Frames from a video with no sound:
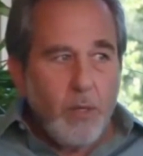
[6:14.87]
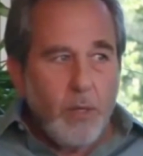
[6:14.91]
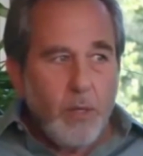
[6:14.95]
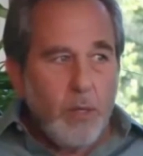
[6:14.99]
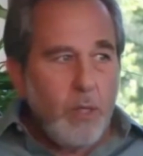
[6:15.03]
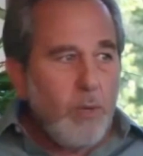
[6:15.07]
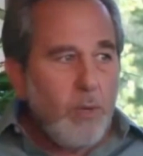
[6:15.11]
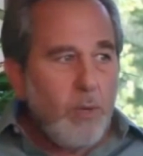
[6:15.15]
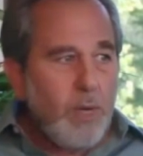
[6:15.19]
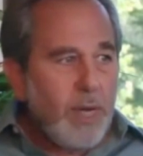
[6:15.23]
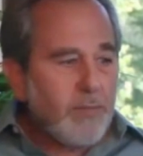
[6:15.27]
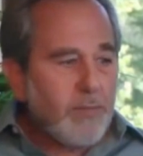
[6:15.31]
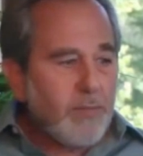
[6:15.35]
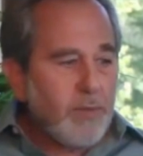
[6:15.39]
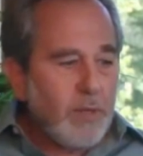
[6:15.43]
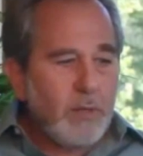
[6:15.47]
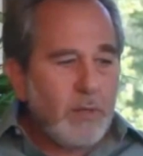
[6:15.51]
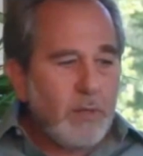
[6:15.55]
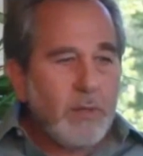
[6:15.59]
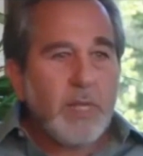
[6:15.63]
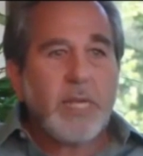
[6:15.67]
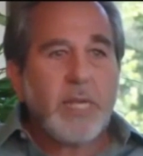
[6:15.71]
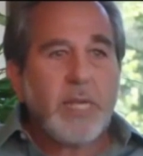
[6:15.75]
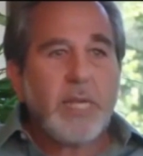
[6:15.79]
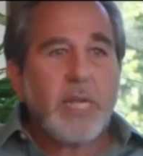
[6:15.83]
You have
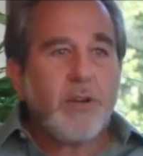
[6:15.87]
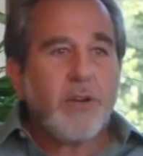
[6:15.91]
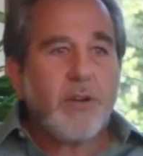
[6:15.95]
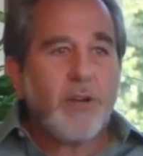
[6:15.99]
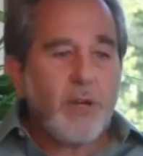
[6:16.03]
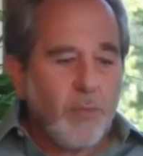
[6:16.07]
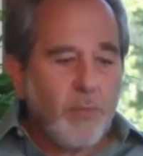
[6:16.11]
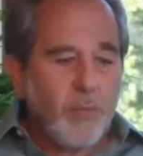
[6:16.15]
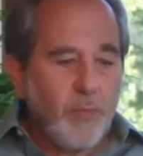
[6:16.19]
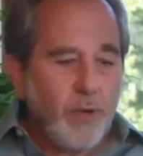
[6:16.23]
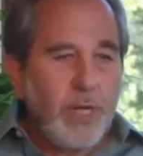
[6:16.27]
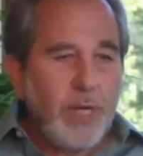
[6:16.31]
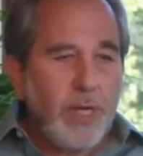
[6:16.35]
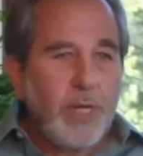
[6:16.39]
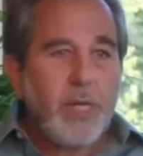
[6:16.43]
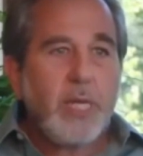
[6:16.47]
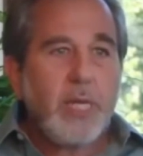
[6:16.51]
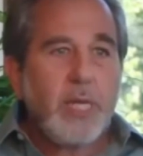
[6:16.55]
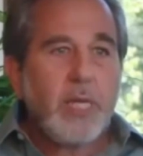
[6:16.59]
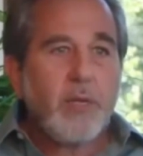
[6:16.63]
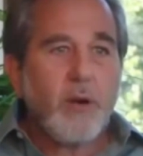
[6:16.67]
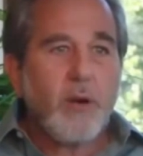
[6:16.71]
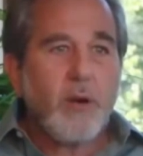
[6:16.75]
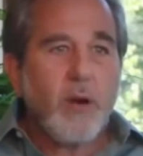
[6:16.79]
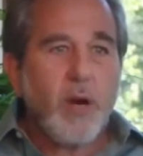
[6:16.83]
to take care of your
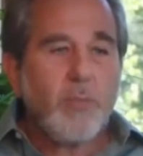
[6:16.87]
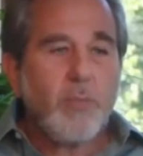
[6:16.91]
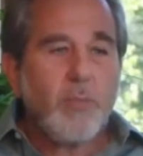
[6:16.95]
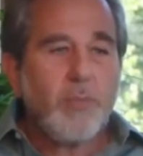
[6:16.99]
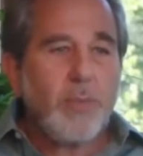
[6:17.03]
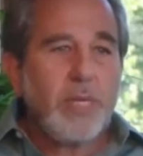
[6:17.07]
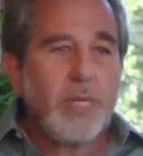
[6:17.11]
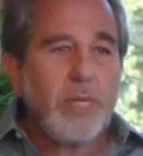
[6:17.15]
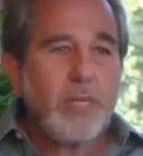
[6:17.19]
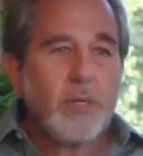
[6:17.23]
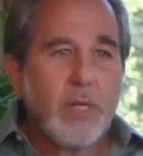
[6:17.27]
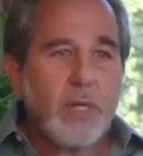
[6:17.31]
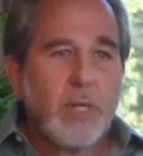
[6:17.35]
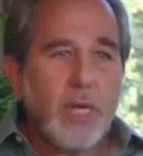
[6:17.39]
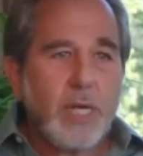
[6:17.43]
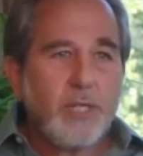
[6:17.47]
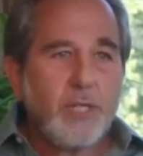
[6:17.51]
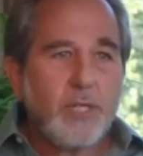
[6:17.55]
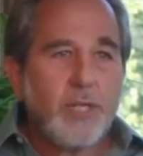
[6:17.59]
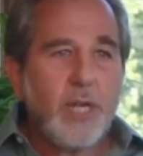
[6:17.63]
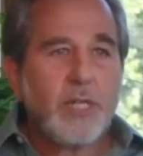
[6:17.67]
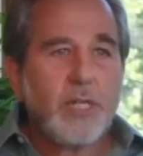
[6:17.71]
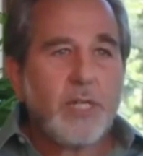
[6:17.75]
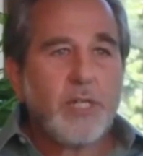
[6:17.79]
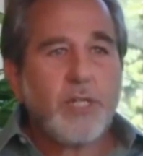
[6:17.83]
breathing, your heartbeat, your
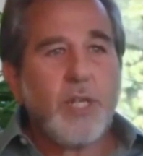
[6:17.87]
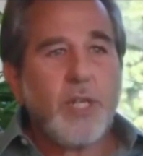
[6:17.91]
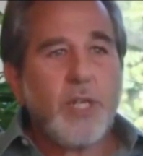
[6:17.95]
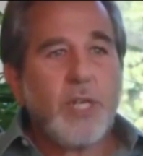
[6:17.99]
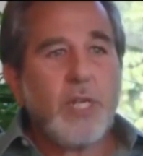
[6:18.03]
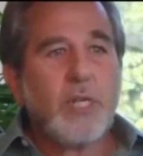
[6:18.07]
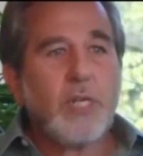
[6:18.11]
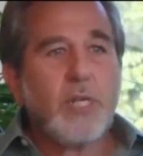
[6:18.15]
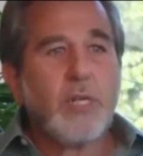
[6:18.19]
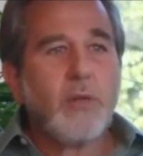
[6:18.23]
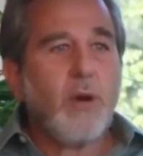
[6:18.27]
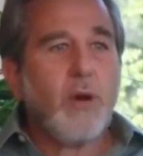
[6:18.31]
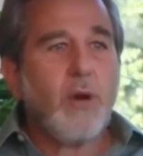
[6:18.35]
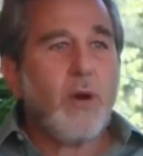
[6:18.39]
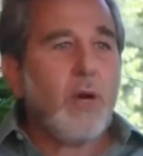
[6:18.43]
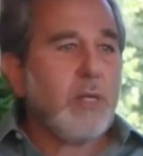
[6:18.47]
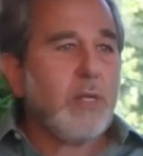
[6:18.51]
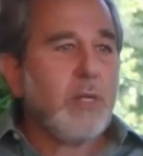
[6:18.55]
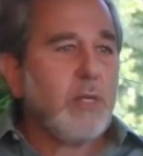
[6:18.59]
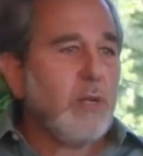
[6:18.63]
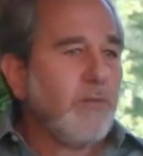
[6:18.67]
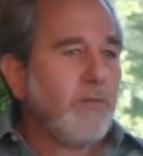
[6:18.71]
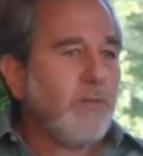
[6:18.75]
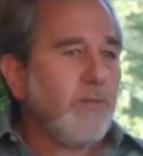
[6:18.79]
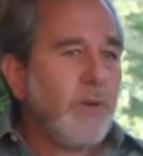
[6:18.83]
digestion,
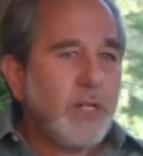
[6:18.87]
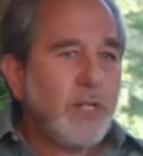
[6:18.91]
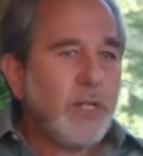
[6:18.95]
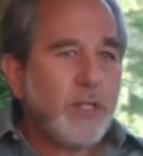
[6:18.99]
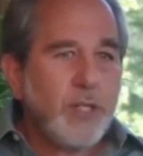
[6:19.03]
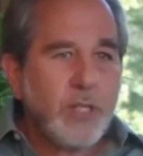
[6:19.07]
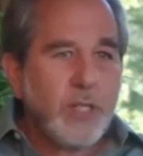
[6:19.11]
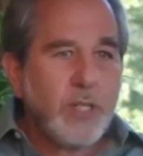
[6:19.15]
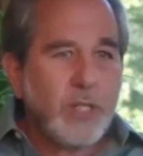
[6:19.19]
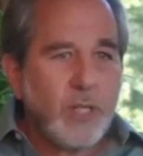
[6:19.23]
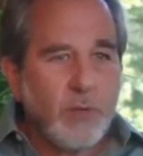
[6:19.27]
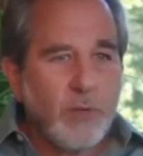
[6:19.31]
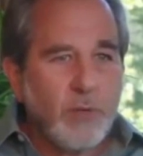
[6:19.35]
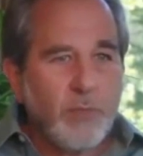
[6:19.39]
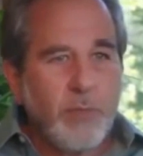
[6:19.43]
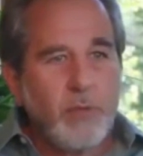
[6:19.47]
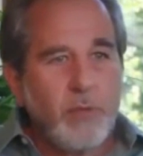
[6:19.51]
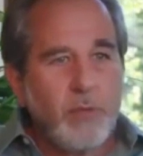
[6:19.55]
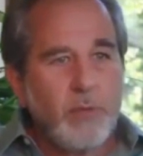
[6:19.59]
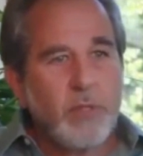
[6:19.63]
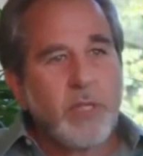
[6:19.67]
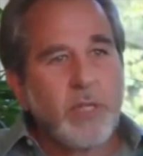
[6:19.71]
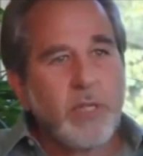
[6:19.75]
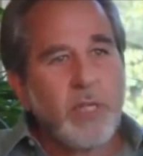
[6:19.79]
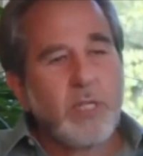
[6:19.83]
all your functions, your
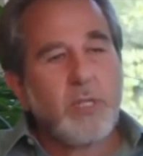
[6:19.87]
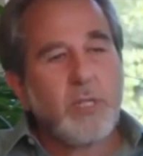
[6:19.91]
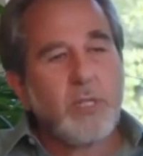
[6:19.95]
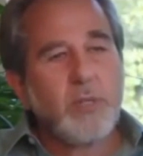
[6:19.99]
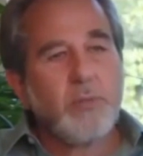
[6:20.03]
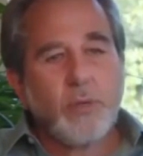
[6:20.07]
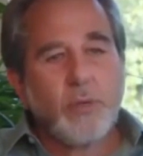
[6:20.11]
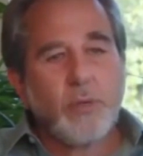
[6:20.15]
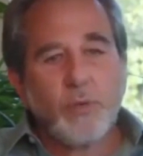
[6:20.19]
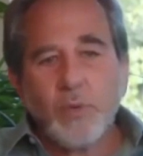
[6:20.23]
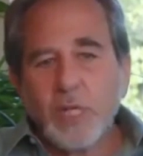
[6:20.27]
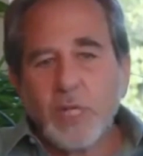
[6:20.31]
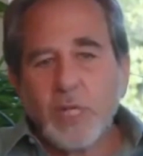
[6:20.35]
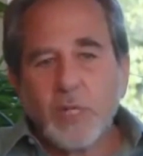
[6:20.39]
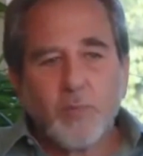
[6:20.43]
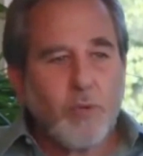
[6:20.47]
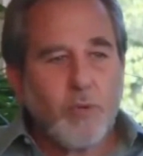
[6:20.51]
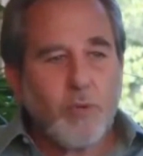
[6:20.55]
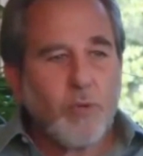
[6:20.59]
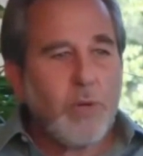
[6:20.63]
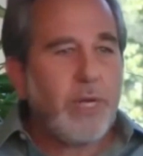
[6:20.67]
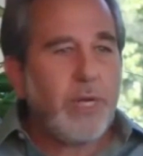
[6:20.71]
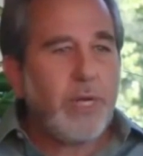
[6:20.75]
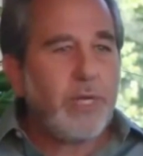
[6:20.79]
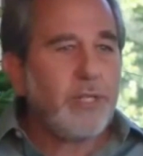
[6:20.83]
immune system, your
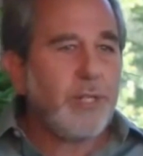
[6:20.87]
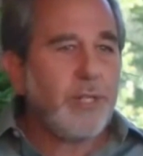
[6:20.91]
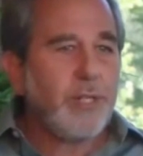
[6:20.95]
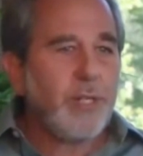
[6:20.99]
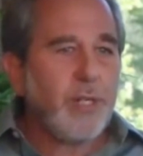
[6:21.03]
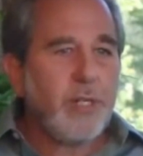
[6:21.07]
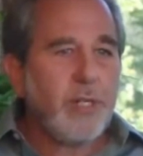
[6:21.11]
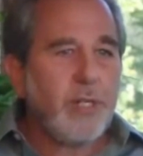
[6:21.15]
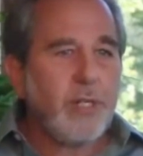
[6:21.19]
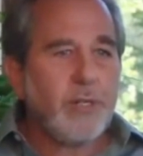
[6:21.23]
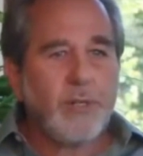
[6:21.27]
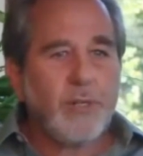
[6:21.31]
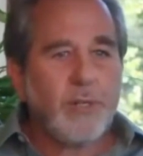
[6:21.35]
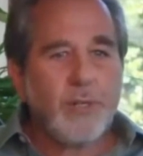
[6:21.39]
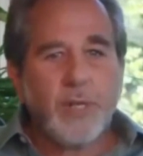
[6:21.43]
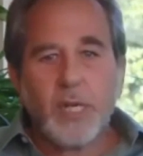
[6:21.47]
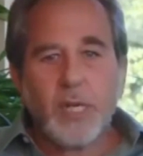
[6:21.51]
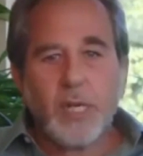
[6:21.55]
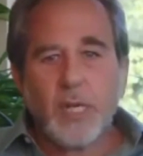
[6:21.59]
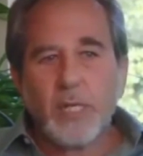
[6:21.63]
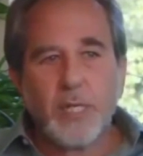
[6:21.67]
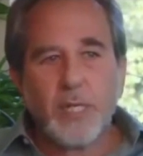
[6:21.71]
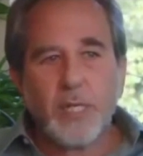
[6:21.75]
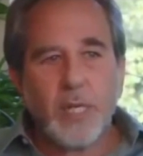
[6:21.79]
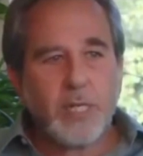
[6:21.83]
respiration, your
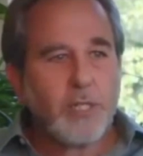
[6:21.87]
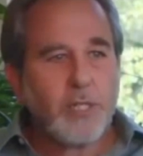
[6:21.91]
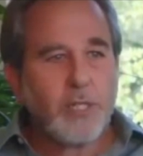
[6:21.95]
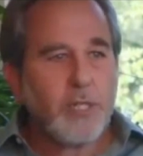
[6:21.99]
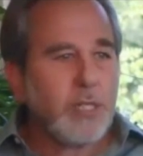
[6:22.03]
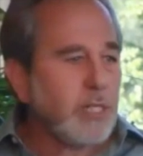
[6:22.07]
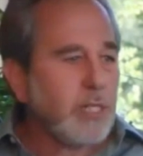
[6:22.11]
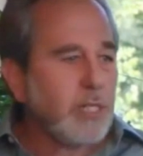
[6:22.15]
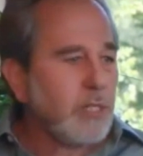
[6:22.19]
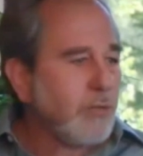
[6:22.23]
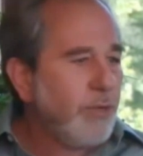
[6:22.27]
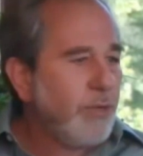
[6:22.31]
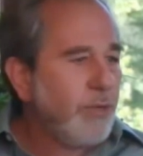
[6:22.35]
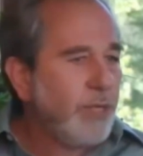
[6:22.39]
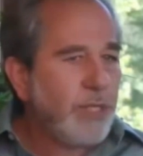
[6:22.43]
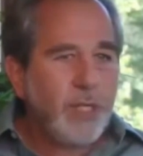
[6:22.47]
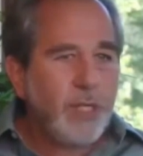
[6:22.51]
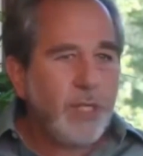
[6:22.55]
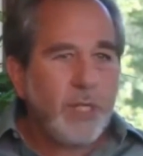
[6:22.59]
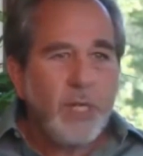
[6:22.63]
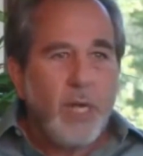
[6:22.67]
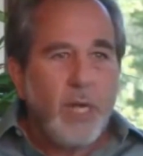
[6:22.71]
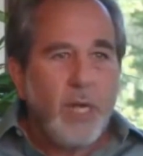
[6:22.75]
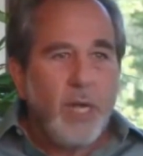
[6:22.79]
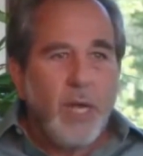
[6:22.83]
digestion,
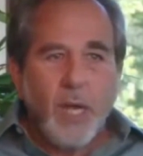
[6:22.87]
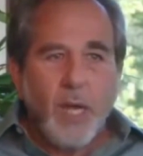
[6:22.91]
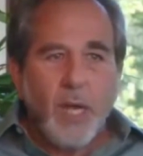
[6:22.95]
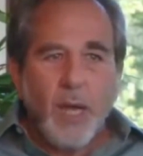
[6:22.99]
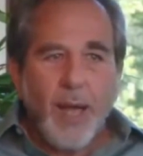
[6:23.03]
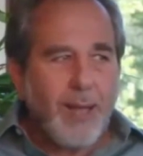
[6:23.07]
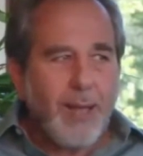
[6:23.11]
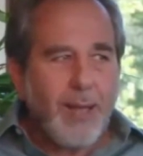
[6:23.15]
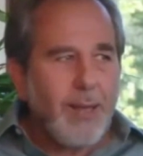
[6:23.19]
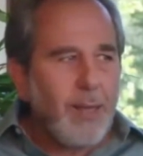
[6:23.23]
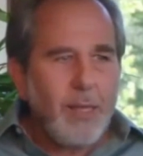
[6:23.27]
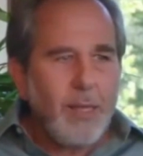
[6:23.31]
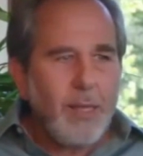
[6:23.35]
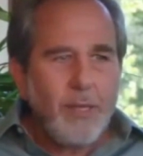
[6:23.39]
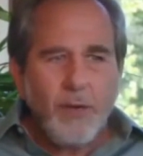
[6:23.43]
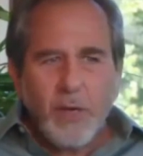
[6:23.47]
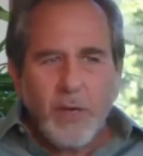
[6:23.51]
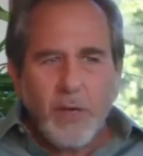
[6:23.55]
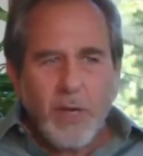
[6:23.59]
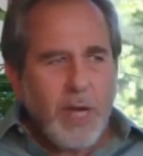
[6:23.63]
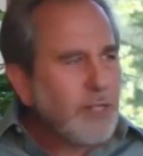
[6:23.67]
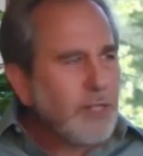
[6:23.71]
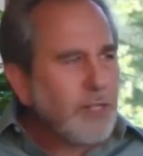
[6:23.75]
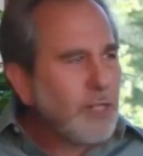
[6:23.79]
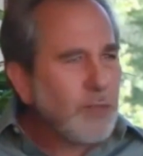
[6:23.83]
excretion. Your
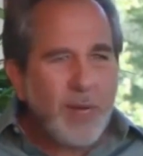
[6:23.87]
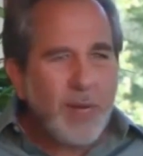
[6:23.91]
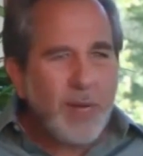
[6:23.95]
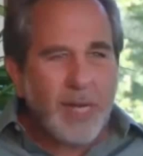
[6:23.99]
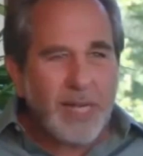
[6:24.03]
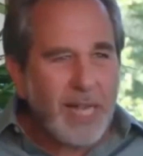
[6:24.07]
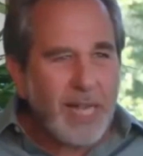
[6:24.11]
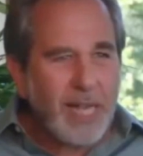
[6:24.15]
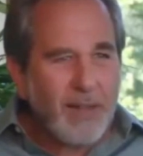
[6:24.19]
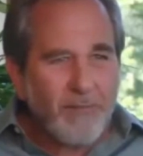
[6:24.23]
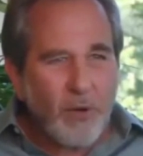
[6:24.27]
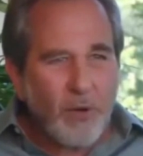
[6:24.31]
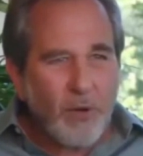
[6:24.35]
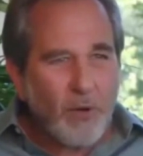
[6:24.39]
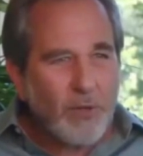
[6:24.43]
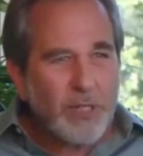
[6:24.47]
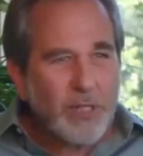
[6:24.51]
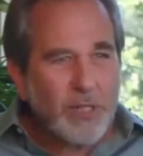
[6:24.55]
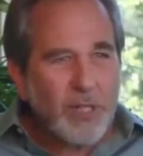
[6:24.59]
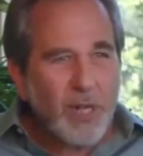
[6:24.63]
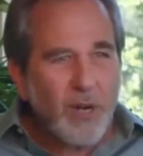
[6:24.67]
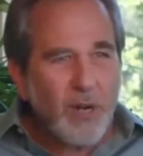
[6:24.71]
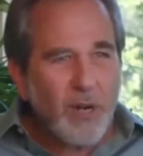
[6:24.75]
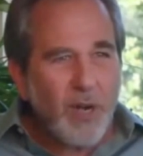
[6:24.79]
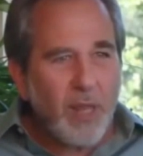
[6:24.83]
conscious mind can't
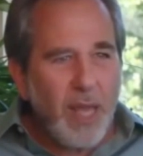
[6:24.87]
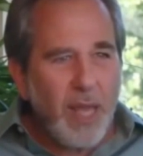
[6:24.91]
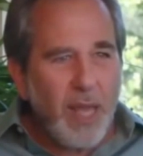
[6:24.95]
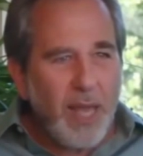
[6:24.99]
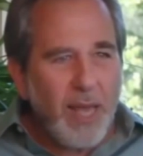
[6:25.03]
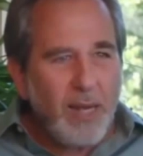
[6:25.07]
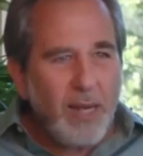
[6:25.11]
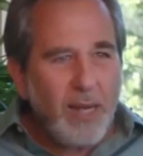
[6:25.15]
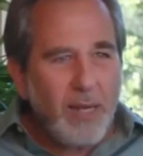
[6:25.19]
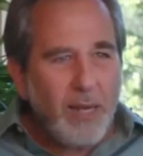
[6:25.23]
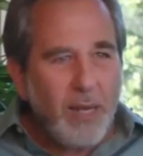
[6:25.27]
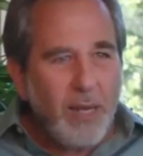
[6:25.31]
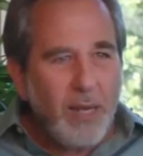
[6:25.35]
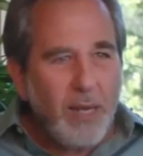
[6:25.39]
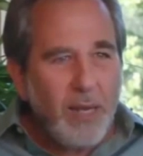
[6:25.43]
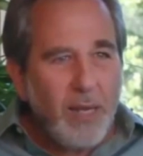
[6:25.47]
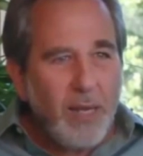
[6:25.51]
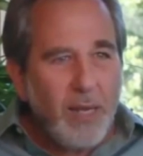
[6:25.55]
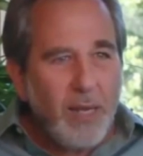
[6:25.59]
focus on all that.